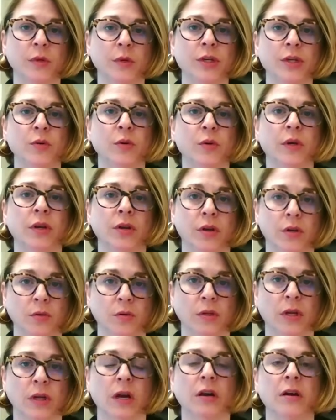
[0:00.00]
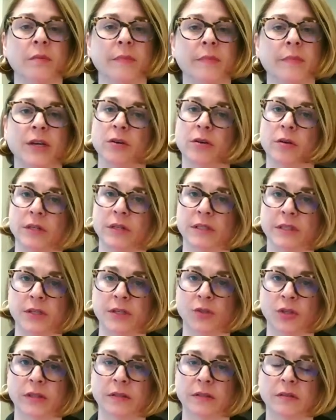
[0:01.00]
when you can no longer make your own
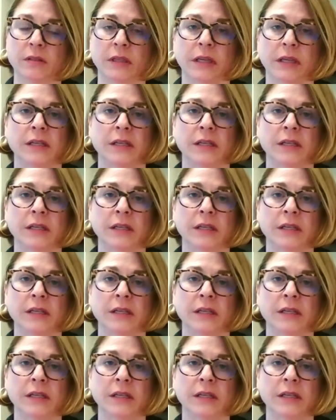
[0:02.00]
decisions,